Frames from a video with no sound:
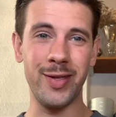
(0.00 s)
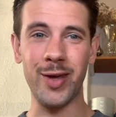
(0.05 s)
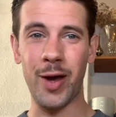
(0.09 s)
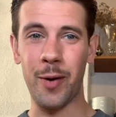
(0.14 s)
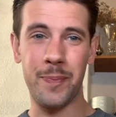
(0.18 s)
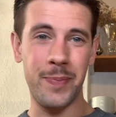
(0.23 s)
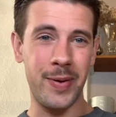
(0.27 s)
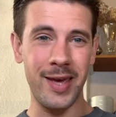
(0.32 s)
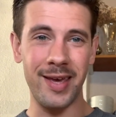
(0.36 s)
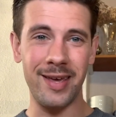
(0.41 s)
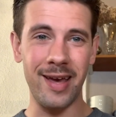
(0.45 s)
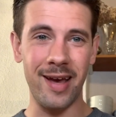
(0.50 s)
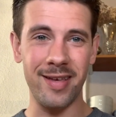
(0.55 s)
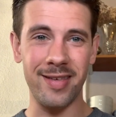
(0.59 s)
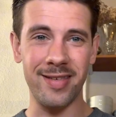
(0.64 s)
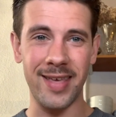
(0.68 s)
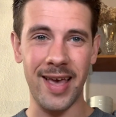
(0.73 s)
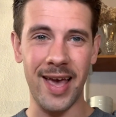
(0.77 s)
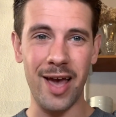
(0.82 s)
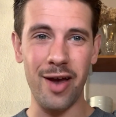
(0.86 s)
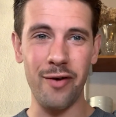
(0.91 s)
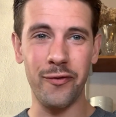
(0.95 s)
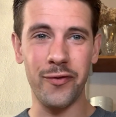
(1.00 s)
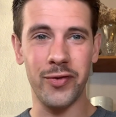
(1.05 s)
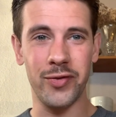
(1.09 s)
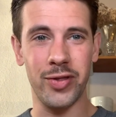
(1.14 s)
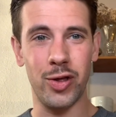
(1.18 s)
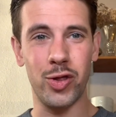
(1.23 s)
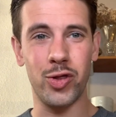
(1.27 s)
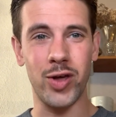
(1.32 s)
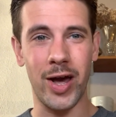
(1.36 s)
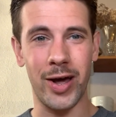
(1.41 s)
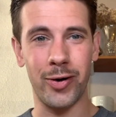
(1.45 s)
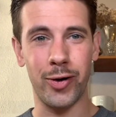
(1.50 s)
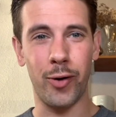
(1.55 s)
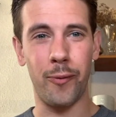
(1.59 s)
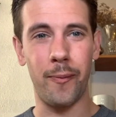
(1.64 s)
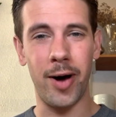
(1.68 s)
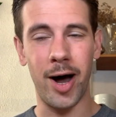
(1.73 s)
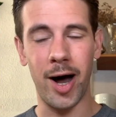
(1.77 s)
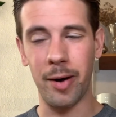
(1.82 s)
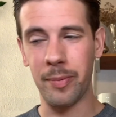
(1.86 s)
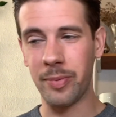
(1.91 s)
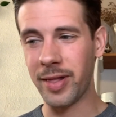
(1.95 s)
a PSA for the general
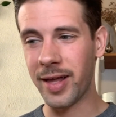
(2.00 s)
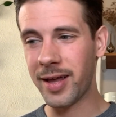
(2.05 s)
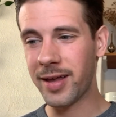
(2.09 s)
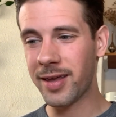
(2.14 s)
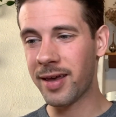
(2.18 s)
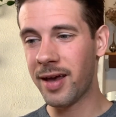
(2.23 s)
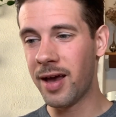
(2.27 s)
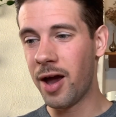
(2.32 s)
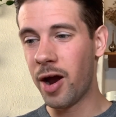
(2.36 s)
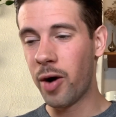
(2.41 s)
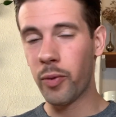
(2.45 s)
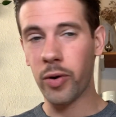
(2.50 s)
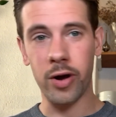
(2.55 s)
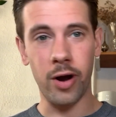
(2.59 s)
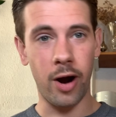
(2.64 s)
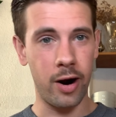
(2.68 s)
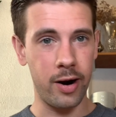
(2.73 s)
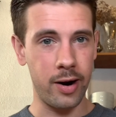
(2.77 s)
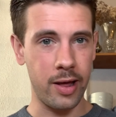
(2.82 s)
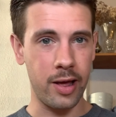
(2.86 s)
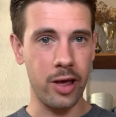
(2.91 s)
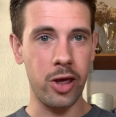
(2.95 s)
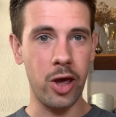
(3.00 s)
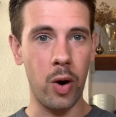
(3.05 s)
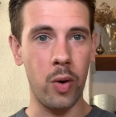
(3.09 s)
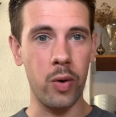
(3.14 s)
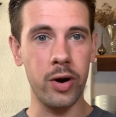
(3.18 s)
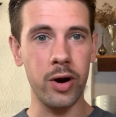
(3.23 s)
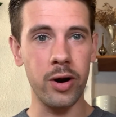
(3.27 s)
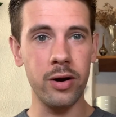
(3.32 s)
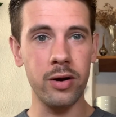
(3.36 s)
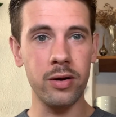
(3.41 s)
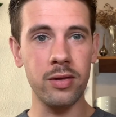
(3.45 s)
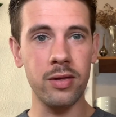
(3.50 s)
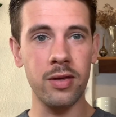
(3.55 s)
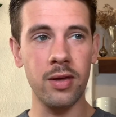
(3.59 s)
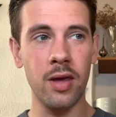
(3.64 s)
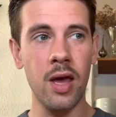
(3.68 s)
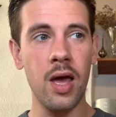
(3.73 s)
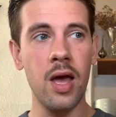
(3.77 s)
public regarding yogurts.